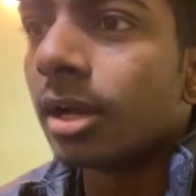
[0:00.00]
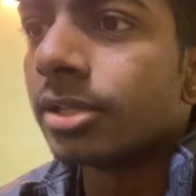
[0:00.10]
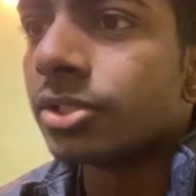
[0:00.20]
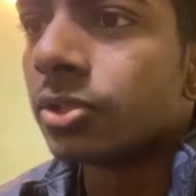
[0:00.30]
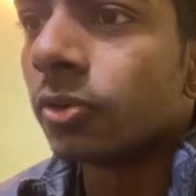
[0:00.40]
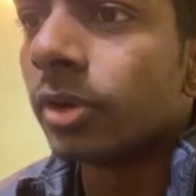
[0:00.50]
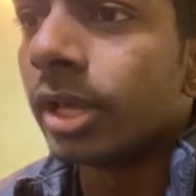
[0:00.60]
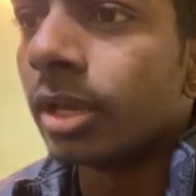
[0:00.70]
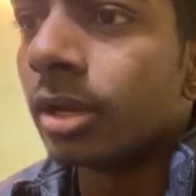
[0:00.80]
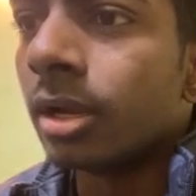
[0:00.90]
are
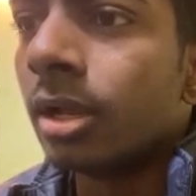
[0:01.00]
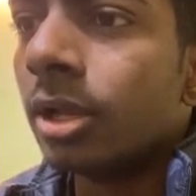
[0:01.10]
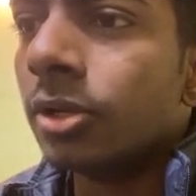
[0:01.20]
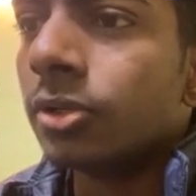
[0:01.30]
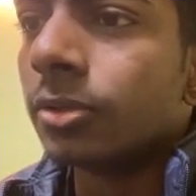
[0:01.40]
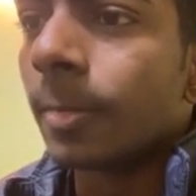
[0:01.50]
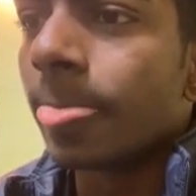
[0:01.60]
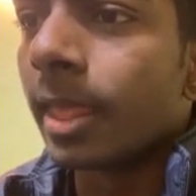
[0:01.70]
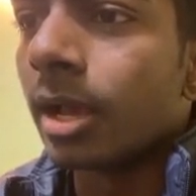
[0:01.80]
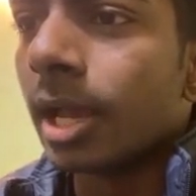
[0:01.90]
stored here.
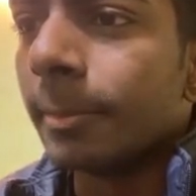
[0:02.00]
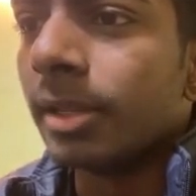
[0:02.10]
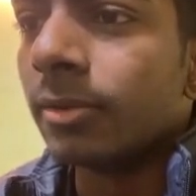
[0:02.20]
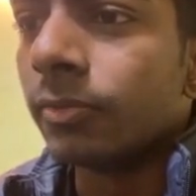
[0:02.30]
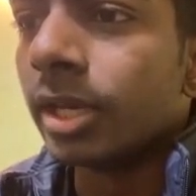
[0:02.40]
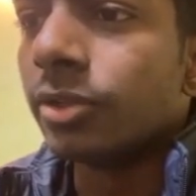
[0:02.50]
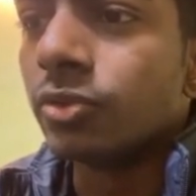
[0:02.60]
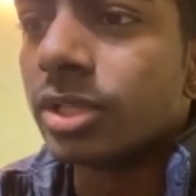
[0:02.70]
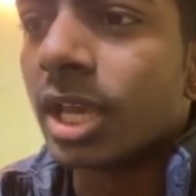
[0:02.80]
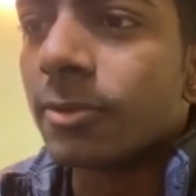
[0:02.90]
I mean, we are
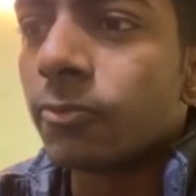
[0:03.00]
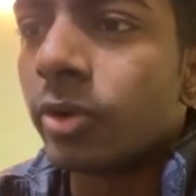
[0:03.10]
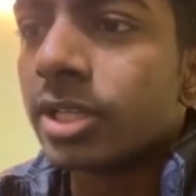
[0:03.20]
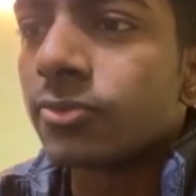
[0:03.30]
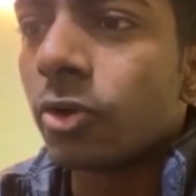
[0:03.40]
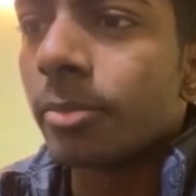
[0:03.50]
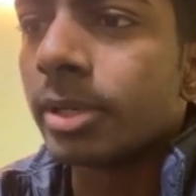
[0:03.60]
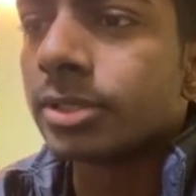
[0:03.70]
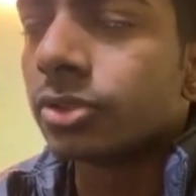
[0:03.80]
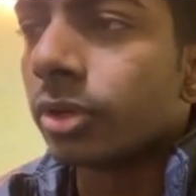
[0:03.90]
using m4s
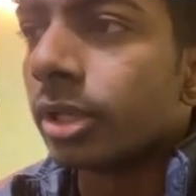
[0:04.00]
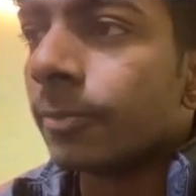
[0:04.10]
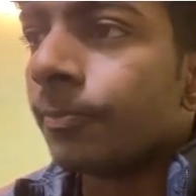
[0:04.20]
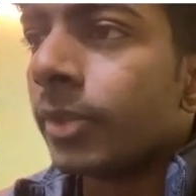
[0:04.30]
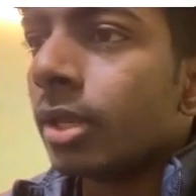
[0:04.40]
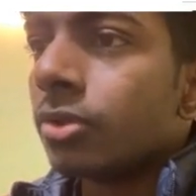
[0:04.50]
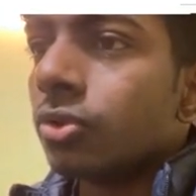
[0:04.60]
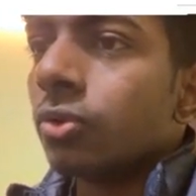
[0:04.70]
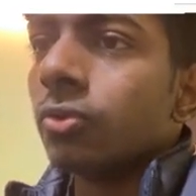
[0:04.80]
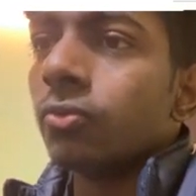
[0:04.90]
format, sorry. So